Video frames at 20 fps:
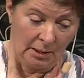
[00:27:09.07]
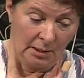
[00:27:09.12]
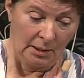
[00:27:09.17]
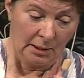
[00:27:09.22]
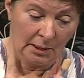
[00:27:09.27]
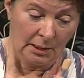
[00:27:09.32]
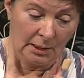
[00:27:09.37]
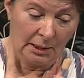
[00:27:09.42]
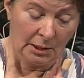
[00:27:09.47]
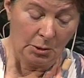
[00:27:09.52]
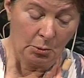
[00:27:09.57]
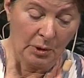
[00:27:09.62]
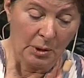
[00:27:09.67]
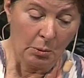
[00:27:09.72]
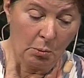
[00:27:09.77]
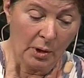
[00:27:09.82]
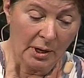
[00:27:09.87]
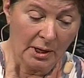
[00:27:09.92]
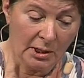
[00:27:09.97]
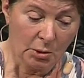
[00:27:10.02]
And we
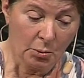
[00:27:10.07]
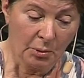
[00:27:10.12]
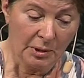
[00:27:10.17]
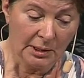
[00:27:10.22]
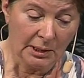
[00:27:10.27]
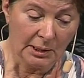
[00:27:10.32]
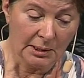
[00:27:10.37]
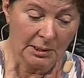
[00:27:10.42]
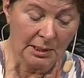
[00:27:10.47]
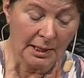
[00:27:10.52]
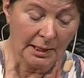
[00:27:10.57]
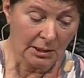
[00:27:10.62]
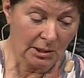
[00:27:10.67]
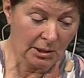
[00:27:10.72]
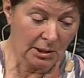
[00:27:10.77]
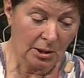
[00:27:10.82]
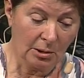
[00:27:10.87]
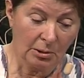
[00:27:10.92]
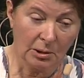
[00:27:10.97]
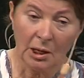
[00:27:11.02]
worked with a
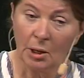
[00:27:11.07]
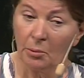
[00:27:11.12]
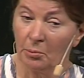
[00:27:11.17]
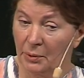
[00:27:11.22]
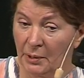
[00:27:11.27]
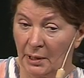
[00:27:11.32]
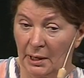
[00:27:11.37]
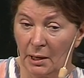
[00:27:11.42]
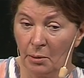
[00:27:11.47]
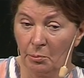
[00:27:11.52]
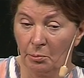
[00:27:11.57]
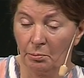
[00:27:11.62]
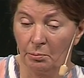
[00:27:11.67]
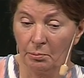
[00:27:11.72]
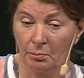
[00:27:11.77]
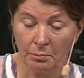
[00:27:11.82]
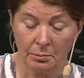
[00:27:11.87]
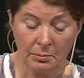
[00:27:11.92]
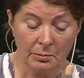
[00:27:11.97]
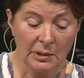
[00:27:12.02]
textile company uh,
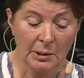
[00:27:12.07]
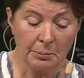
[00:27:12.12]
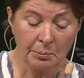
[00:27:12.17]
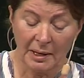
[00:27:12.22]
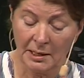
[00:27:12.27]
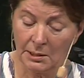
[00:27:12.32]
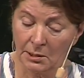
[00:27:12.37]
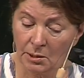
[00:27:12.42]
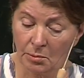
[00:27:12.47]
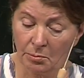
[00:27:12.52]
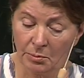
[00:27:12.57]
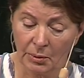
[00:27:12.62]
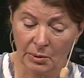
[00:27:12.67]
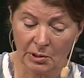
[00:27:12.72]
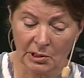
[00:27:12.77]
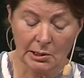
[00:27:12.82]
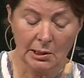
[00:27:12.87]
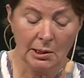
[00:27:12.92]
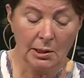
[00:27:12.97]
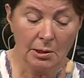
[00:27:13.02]
based in
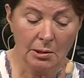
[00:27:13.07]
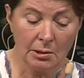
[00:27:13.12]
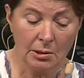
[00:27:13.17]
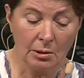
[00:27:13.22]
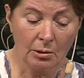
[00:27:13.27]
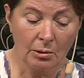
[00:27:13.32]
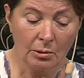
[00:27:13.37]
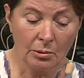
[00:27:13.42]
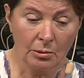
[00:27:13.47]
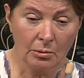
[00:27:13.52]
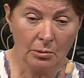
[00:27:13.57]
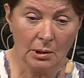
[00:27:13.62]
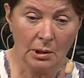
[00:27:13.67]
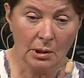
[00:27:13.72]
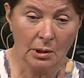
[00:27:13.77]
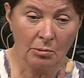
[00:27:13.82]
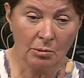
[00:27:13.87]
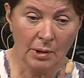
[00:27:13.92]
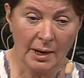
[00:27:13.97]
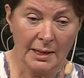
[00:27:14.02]
Barcelona on a
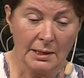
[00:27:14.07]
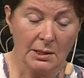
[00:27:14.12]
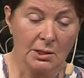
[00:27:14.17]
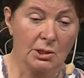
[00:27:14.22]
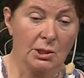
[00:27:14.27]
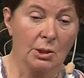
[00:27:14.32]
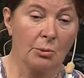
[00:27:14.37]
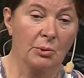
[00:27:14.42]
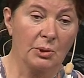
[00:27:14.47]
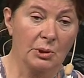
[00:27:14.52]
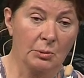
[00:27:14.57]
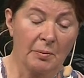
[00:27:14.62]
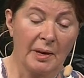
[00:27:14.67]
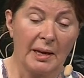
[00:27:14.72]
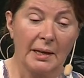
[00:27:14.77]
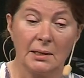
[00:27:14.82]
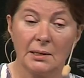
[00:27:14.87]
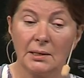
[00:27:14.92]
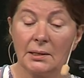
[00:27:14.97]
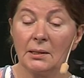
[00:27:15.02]
range that was
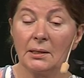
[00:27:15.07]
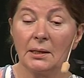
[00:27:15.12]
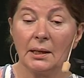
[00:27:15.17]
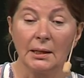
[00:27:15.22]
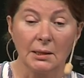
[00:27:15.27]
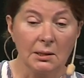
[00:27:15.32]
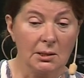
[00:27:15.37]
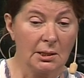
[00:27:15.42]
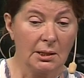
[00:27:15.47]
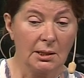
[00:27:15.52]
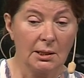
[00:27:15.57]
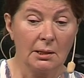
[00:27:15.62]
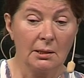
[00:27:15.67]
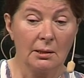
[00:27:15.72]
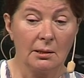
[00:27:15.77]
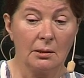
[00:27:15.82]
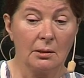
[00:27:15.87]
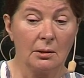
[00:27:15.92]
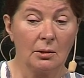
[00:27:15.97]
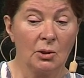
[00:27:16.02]
made in India,
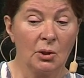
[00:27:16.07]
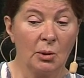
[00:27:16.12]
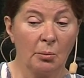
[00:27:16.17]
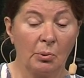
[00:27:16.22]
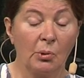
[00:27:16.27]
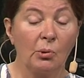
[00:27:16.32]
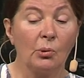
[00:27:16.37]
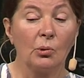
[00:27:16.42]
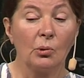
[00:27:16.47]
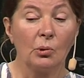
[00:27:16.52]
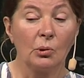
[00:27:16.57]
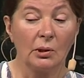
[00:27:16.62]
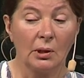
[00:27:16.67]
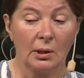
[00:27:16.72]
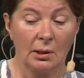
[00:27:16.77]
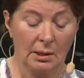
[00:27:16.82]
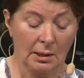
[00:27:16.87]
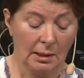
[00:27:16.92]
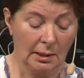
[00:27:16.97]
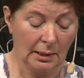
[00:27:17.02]
Nepal,
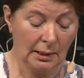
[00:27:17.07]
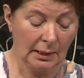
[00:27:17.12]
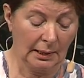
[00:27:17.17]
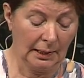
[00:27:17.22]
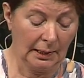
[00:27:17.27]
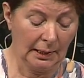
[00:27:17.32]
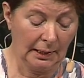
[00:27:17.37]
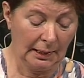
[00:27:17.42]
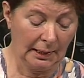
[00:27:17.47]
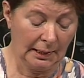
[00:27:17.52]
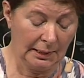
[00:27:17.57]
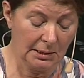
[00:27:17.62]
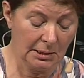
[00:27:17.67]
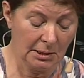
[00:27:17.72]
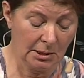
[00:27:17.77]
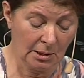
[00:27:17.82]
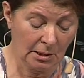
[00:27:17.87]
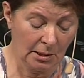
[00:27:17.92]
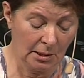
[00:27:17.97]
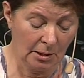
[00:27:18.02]
and
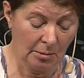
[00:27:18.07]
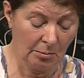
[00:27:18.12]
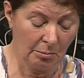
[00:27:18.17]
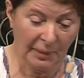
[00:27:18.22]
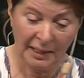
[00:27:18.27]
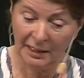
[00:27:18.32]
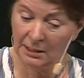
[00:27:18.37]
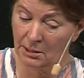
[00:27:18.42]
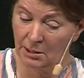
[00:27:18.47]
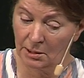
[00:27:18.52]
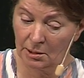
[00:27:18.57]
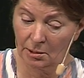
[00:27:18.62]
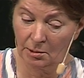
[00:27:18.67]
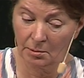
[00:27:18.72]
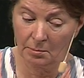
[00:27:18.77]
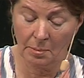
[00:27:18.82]
um, Pakistan.